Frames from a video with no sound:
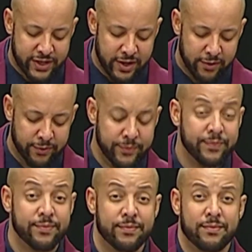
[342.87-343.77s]
ago.
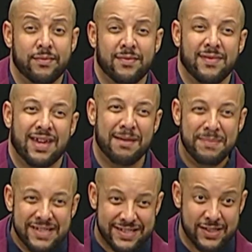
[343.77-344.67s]
I
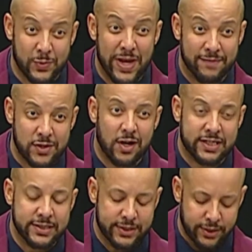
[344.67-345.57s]
miss this way of
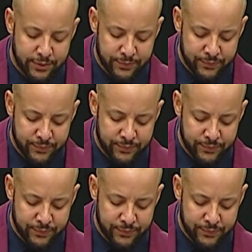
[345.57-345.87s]
talking to you.